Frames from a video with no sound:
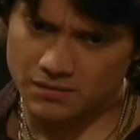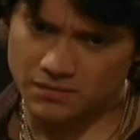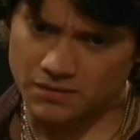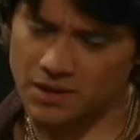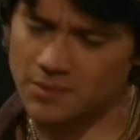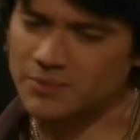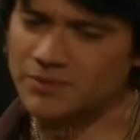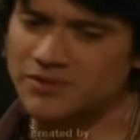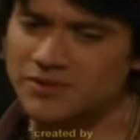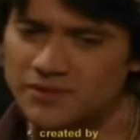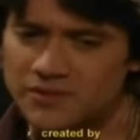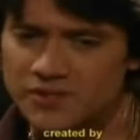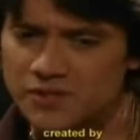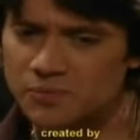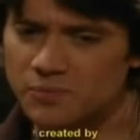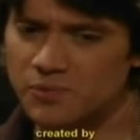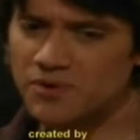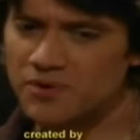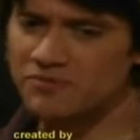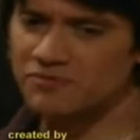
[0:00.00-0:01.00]
Well, up until
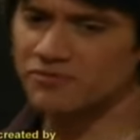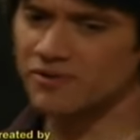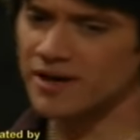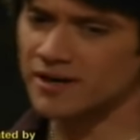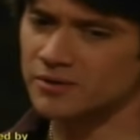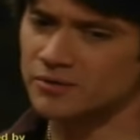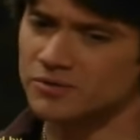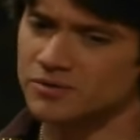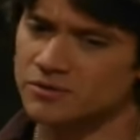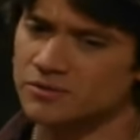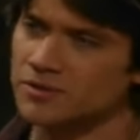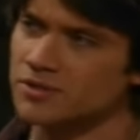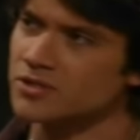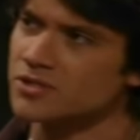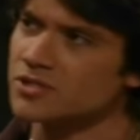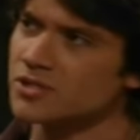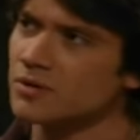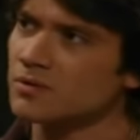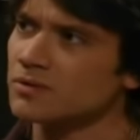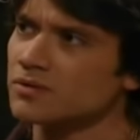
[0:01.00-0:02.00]
this point, Franco's only
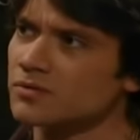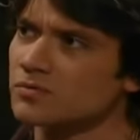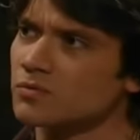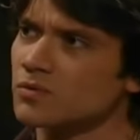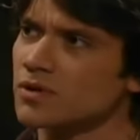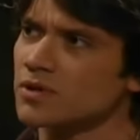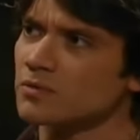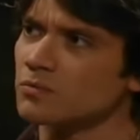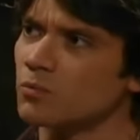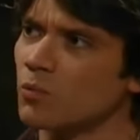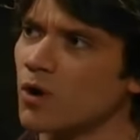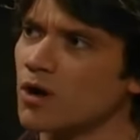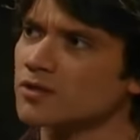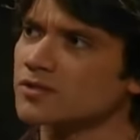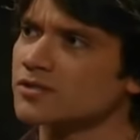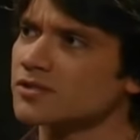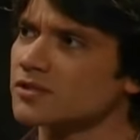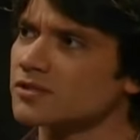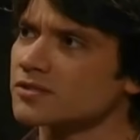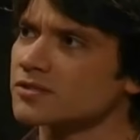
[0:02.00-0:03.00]
shown us what he
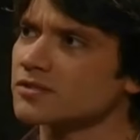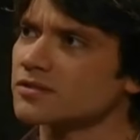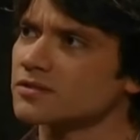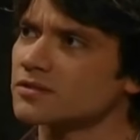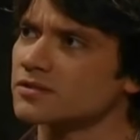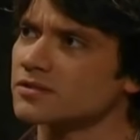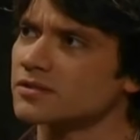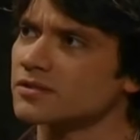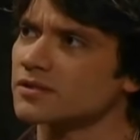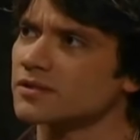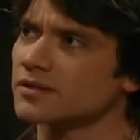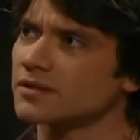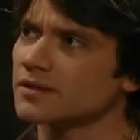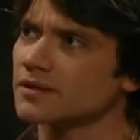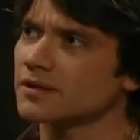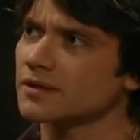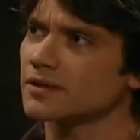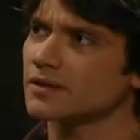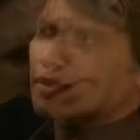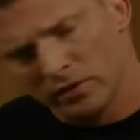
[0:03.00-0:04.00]
wants us to see.
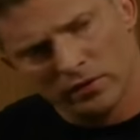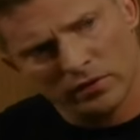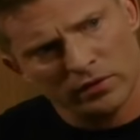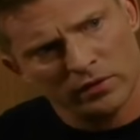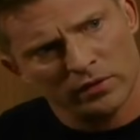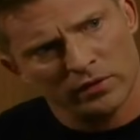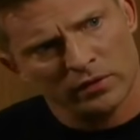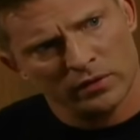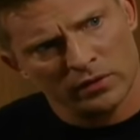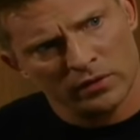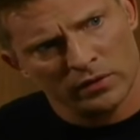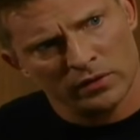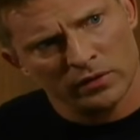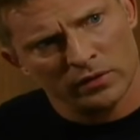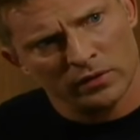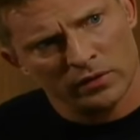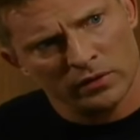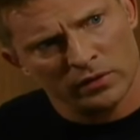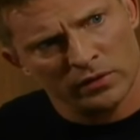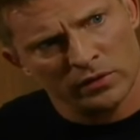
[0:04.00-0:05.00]
Right.
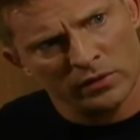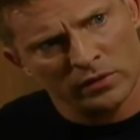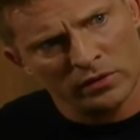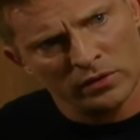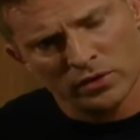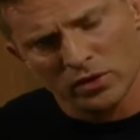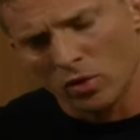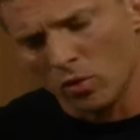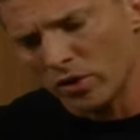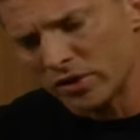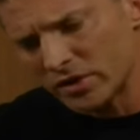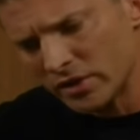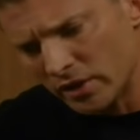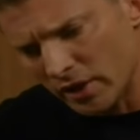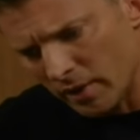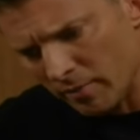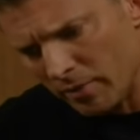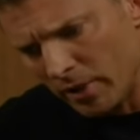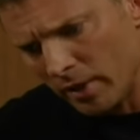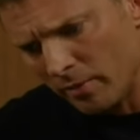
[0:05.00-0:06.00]
So what's in
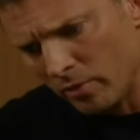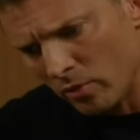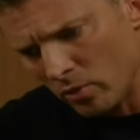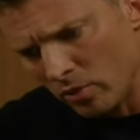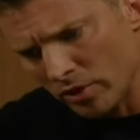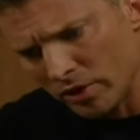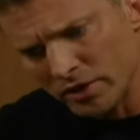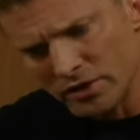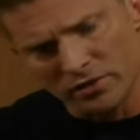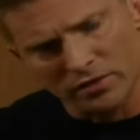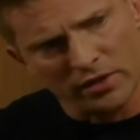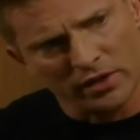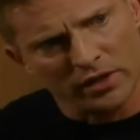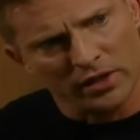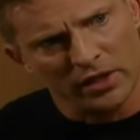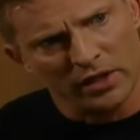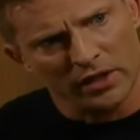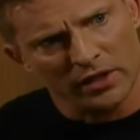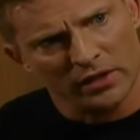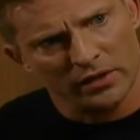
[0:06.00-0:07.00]
that paperwork he's trying
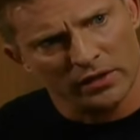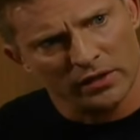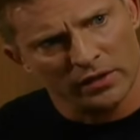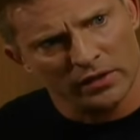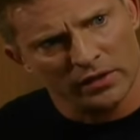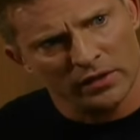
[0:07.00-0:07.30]
to hide?